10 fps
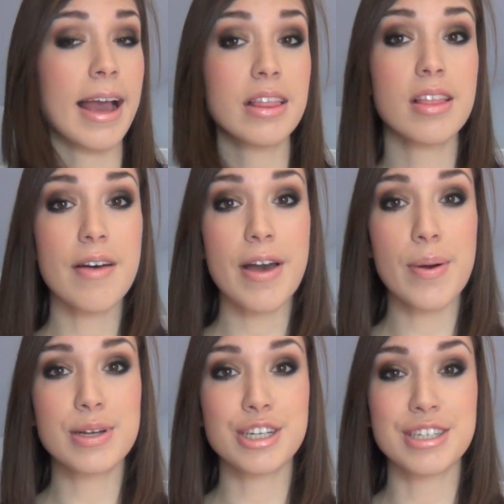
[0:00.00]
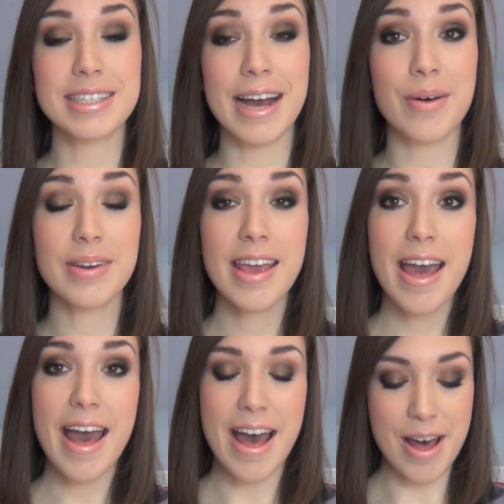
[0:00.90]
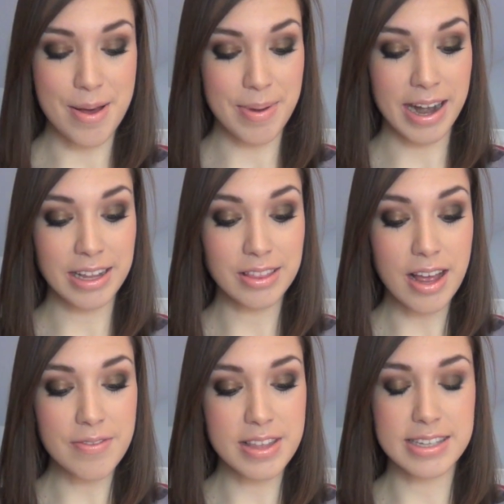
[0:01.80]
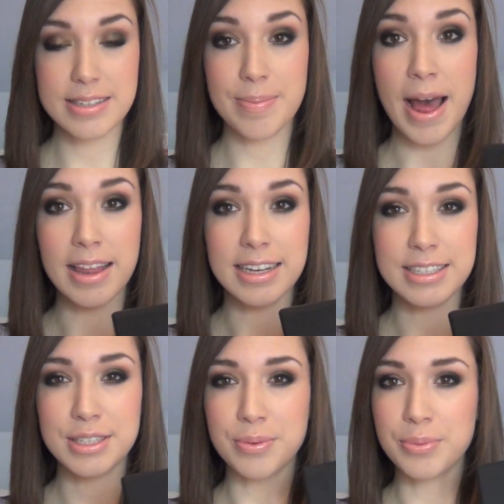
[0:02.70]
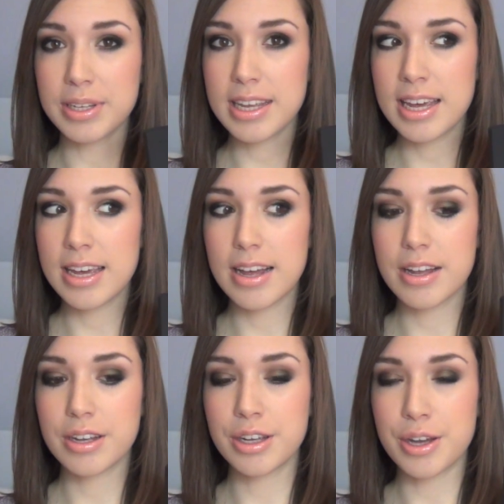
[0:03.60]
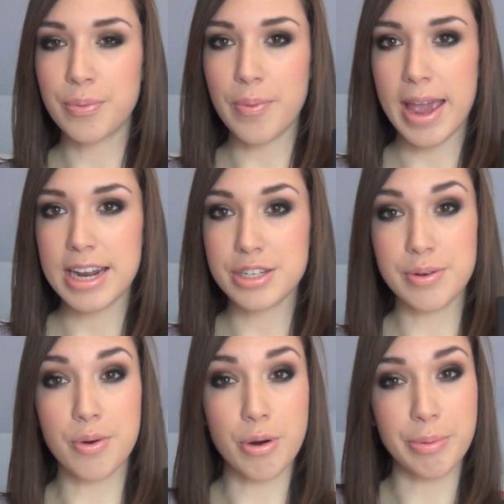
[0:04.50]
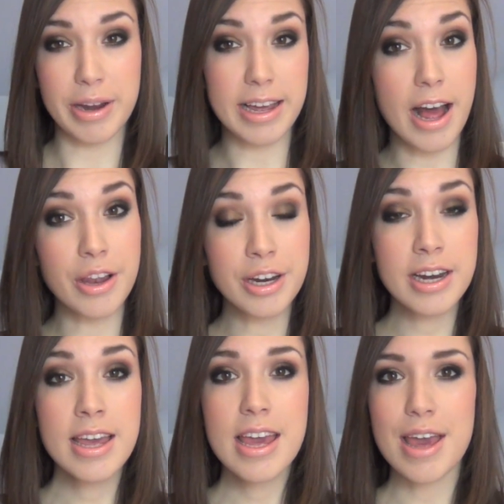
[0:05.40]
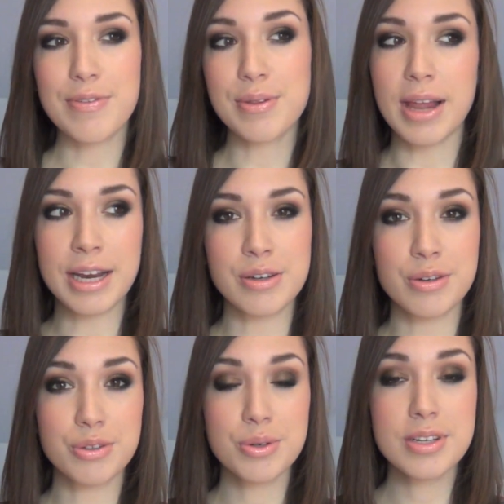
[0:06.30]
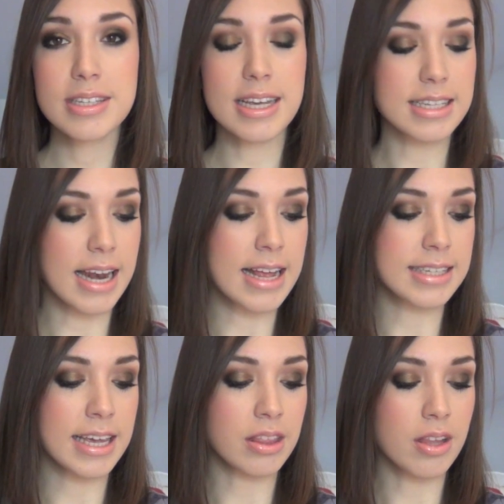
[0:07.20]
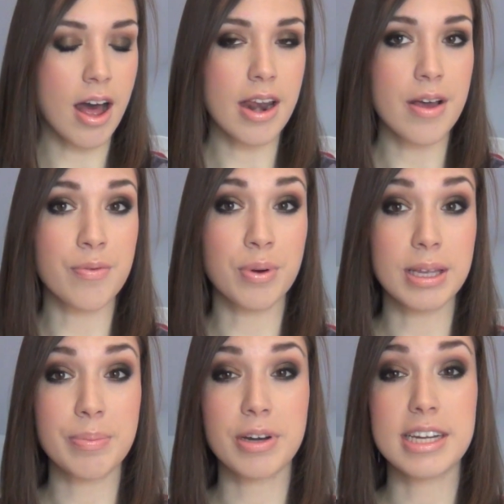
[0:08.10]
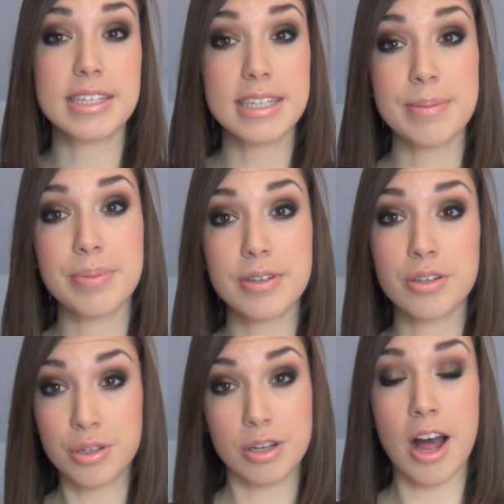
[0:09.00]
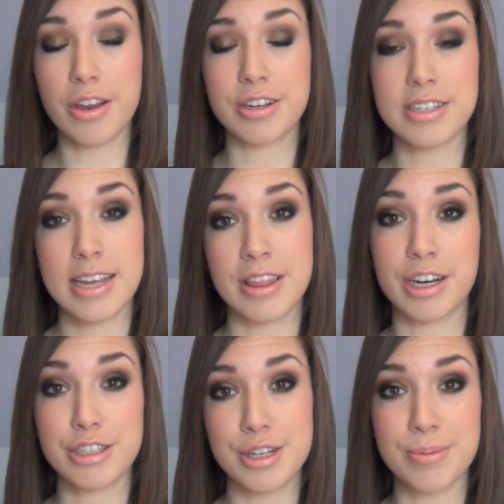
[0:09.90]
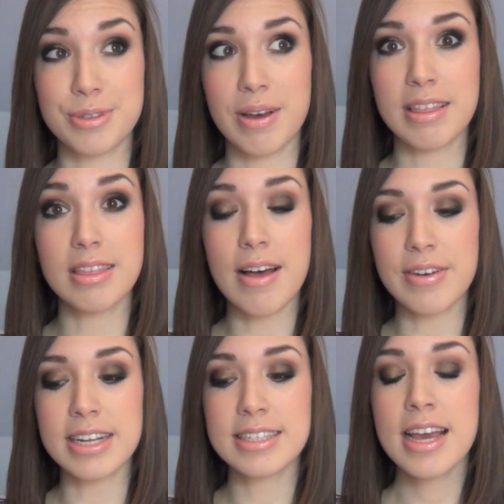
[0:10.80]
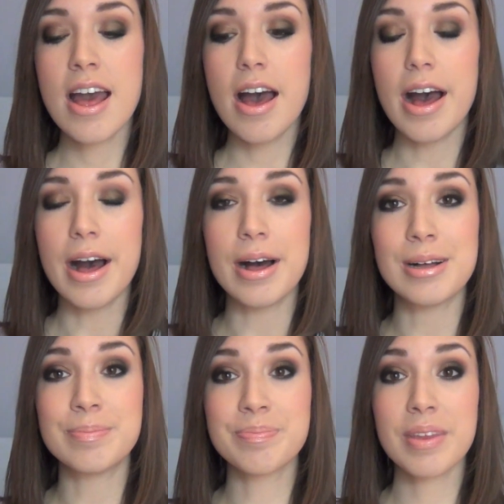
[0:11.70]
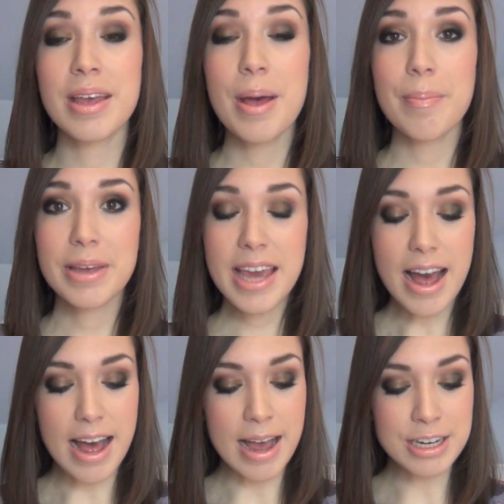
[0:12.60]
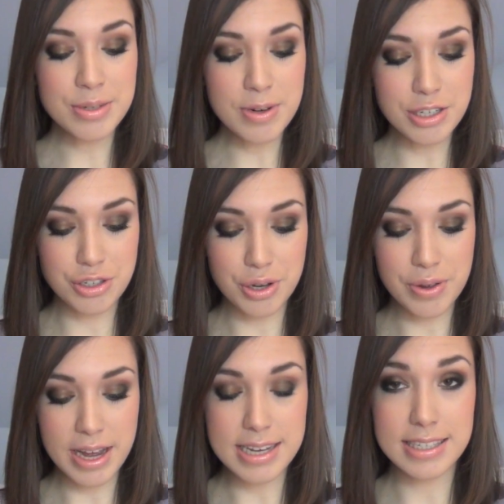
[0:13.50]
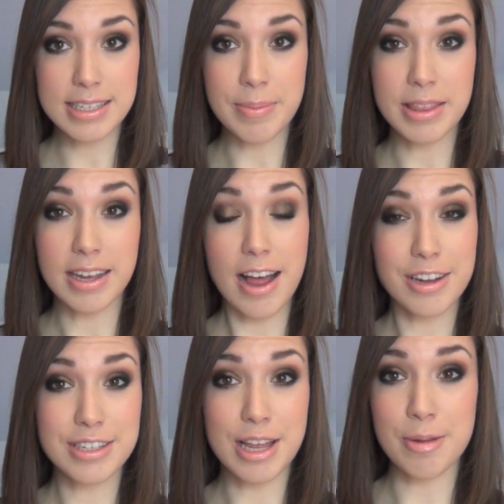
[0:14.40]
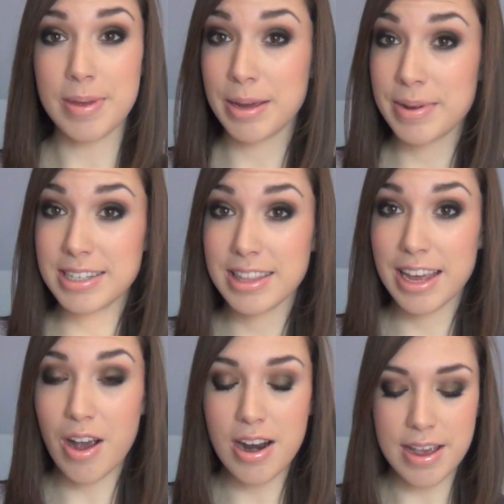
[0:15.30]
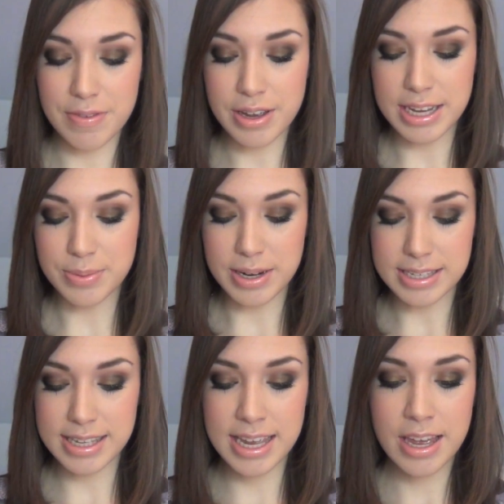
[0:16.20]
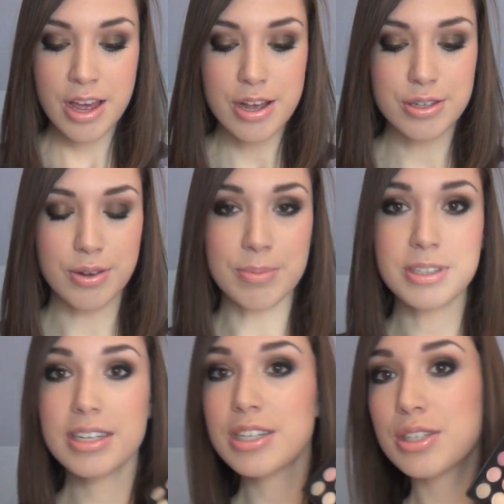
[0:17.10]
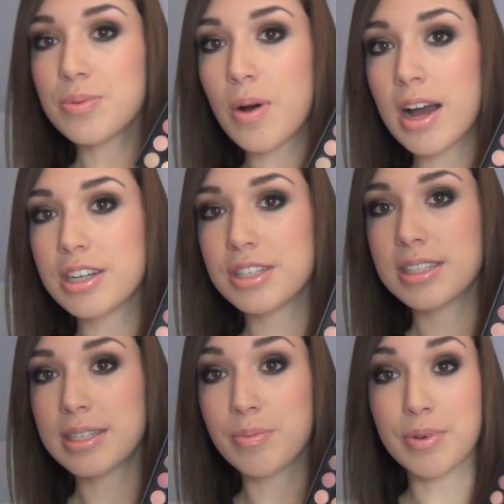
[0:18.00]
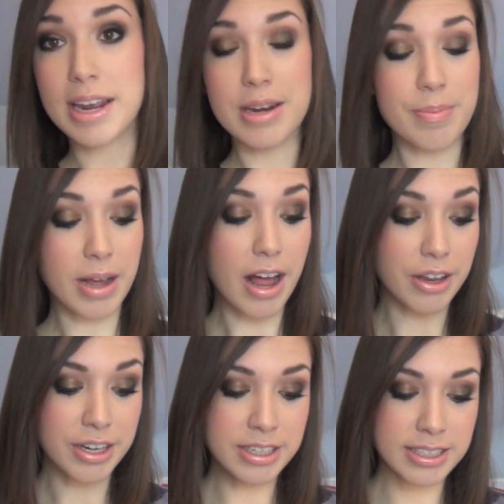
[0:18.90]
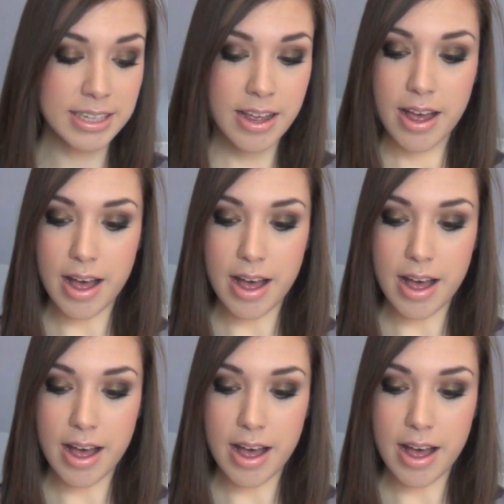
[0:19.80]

I love how it turned out, and I love this palette because it's a really good way to incorporate color if you like neutrals, because it has a lot of really pretty deep colors in there too. So I love it. But yeah, I just wanted to show you guys some of the colors, how pigmented they are, if you guys want to see. So I'm just going to swatch some random colors.